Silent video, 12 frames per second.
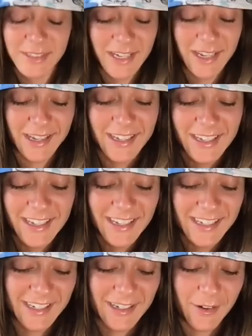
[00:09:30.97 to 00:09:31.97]

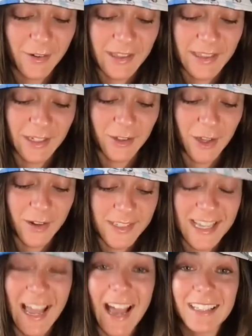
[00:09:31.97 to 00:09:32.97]
I think a lot of
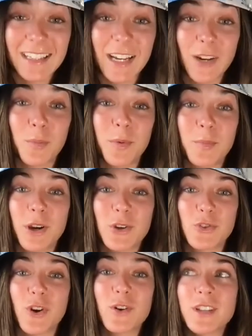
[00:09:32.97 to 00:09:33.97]
us act like or put
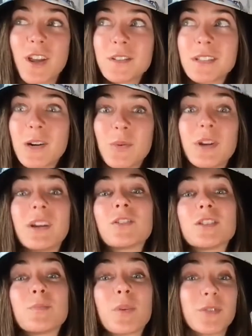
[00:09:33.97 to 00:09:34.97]
pressure on ourselves like we are
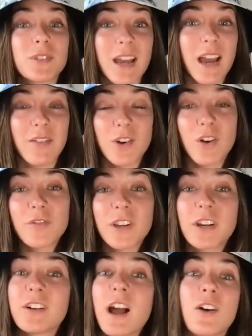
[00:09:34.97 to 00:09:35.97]
supposed to have it all
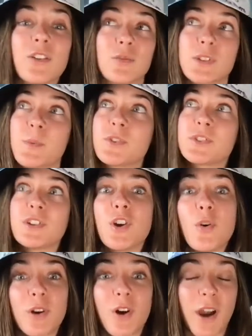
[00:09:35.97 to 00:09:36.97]
figured out, or we're supposed to
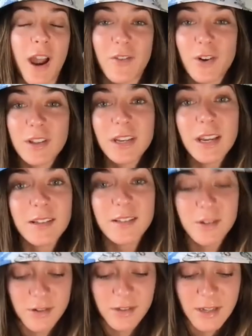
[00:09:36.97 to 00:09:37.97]
know it all or have all the
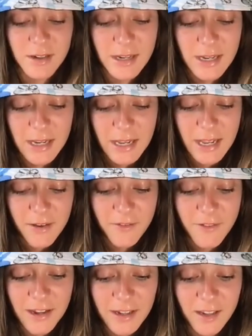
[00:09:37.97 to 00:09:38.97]
answers. And
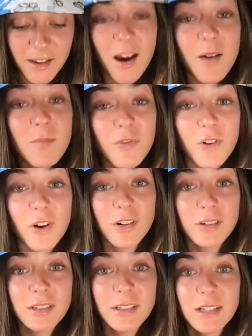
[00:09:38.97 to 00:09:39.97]
finding
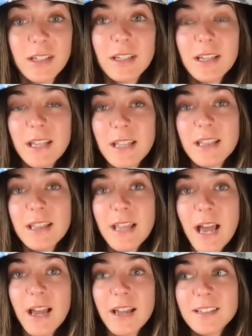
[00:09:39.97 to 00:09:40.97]
comfort in
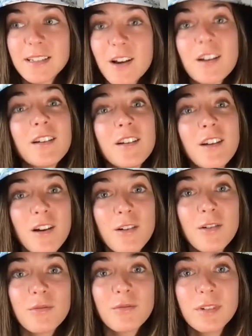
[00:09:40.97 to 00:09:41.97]
that
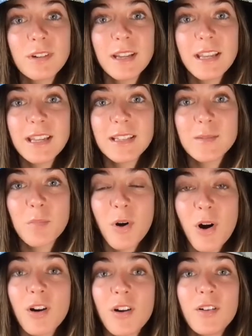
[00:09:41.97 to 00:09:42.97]
unknown is
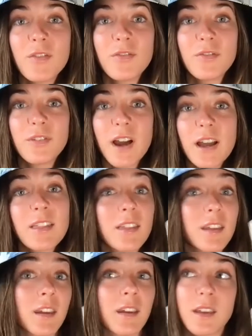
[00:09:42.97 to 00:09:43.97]
part of, I
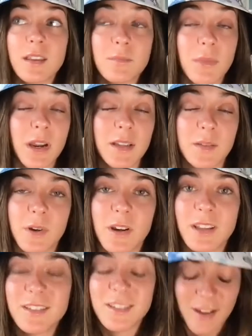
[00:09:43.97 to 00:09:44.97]
think, in my
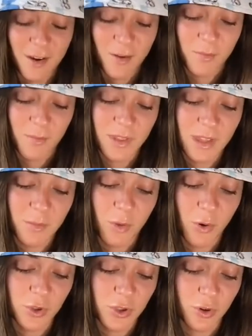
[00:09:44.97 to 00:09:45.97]
experience, the
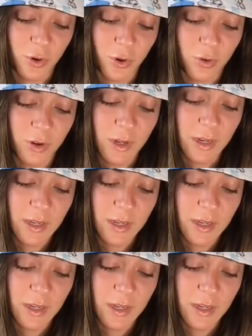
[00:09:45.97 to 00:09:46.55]
emotional